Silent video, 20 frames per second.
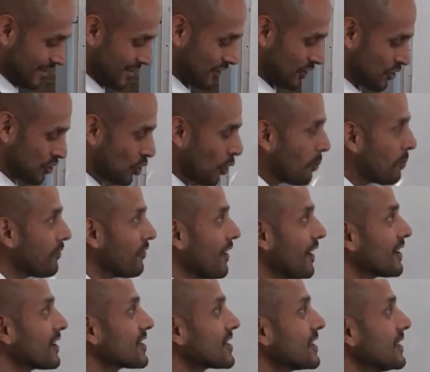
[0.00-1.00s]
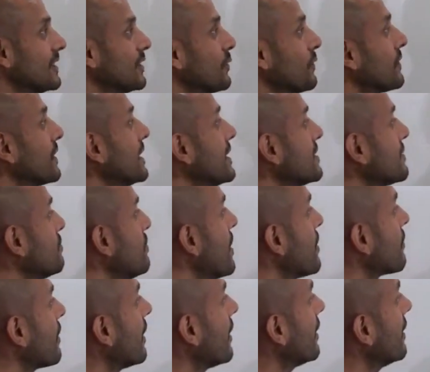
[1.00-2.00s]
the job function of this
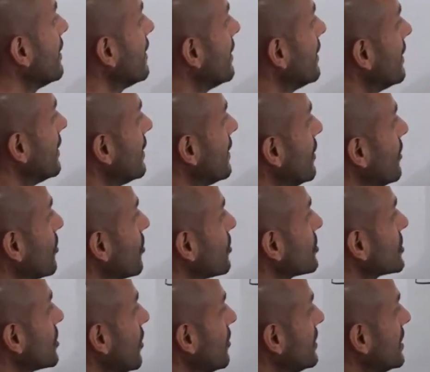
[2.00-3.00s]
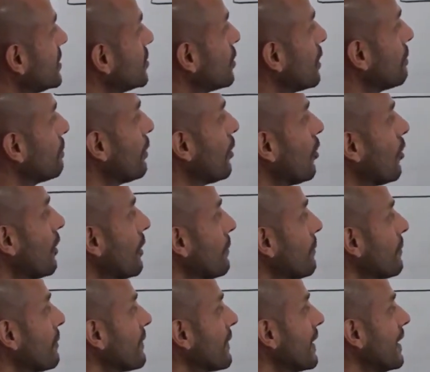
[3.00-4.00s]
mirror who got turned into a pot.
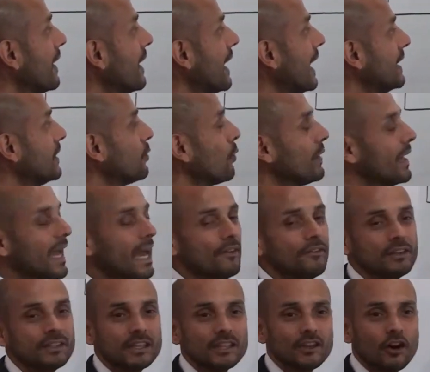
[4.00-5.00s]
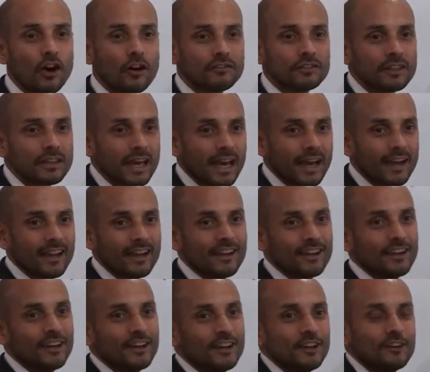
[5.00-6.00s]
And all it ever did after that,
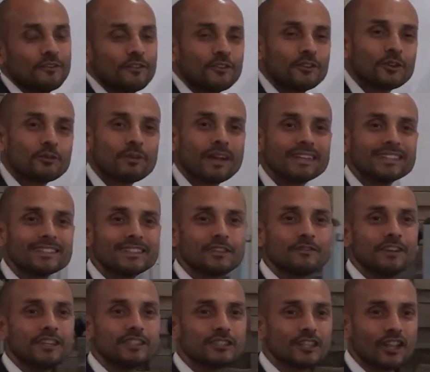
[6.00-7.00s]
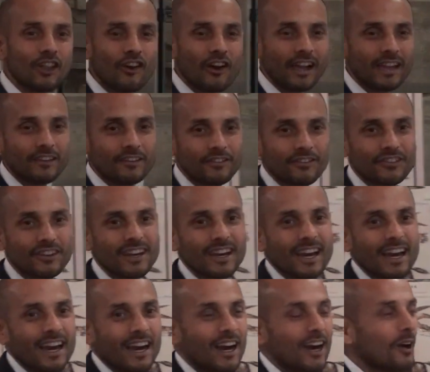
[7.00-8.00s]
for the rest of its life,
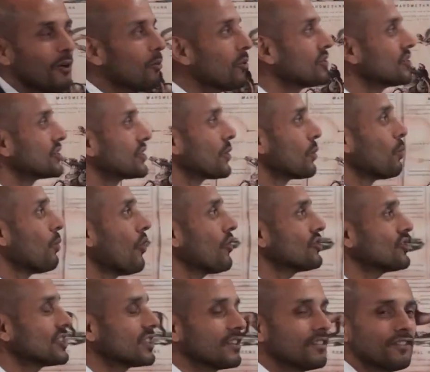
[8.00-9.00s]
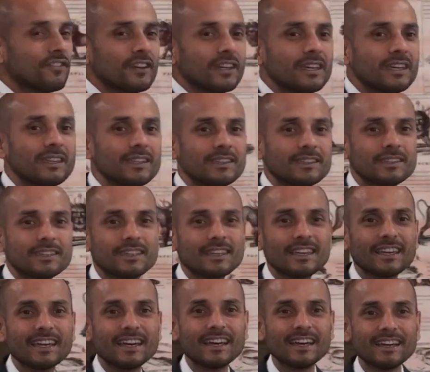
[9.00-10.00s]
was to wash the feet,
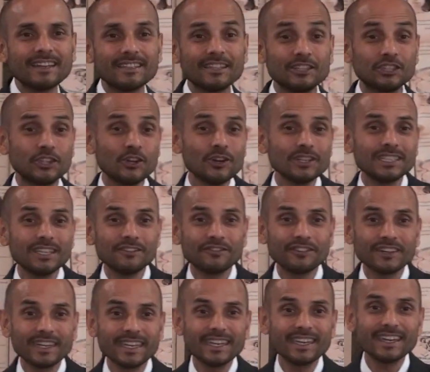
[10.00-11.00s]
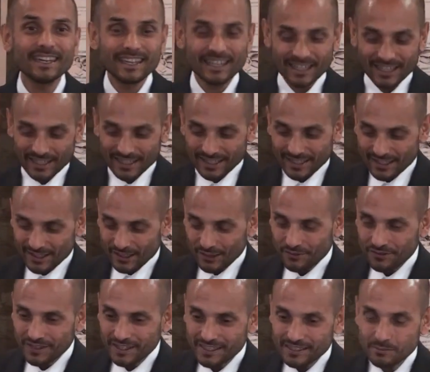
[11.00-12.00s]
the dirty feet,
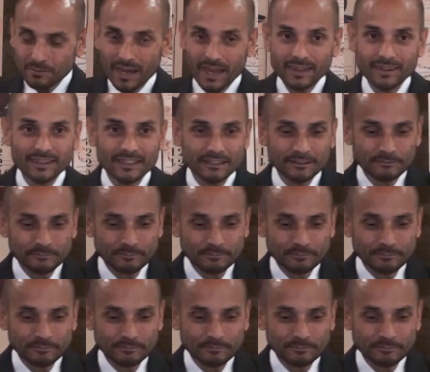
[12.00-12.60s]
of these men.